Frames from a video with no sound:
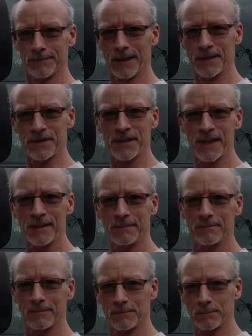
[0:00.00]
inset
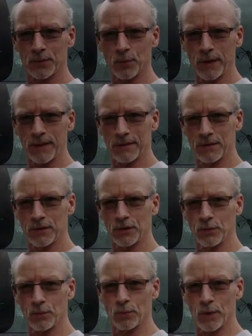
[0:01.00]
between
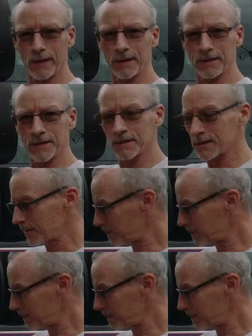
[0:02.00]
2 radiuses,